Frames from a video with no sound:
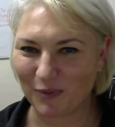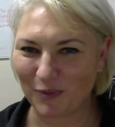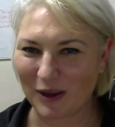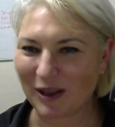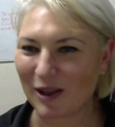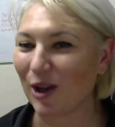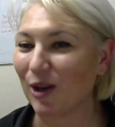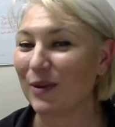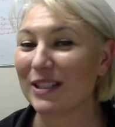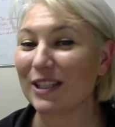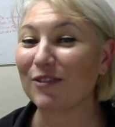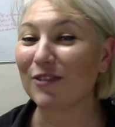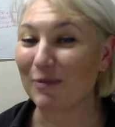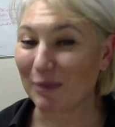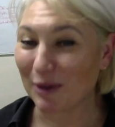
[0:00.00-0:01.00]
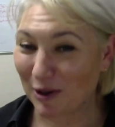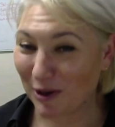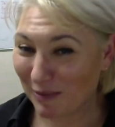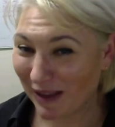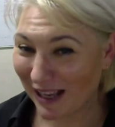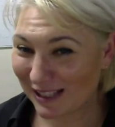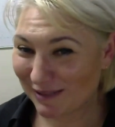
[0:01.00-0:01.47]
we go to a different
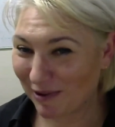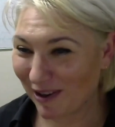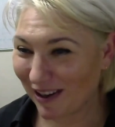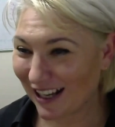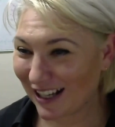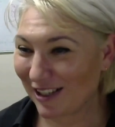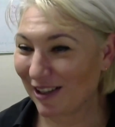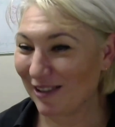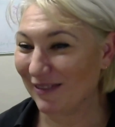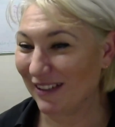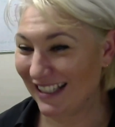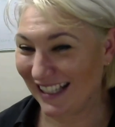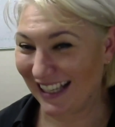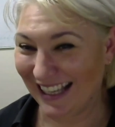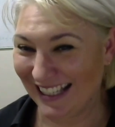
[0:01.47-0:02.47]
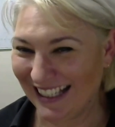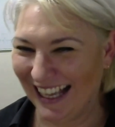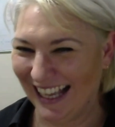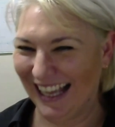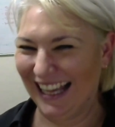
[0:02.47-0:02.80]
McCormacks product, don't we, Dean?